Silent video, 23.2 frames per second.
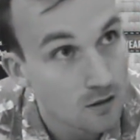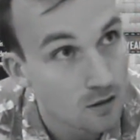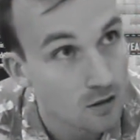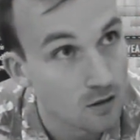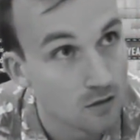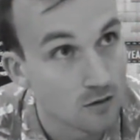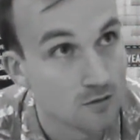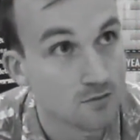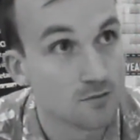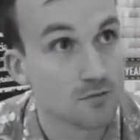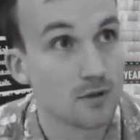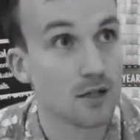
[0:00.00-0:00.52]

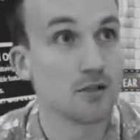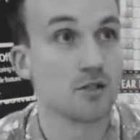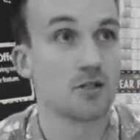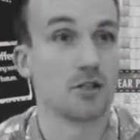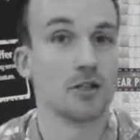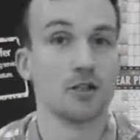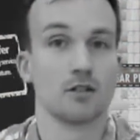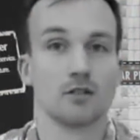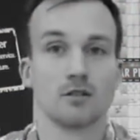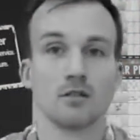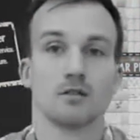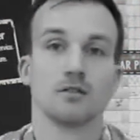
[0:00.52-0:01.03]
Cool, that was
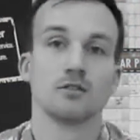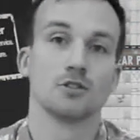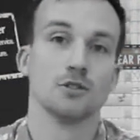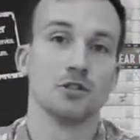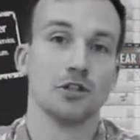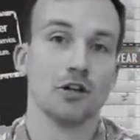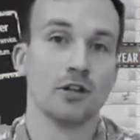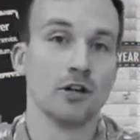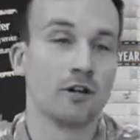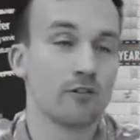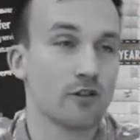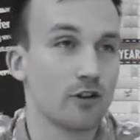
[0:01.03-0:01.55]
good. Should
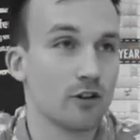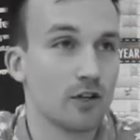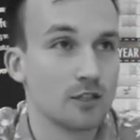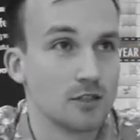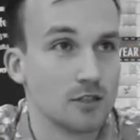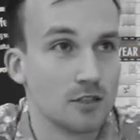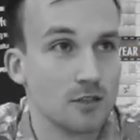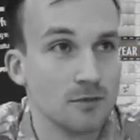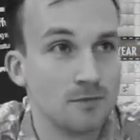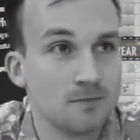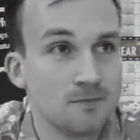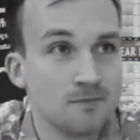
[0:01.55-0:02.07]
we do another
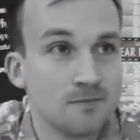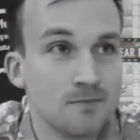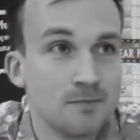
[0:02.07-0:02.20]
question?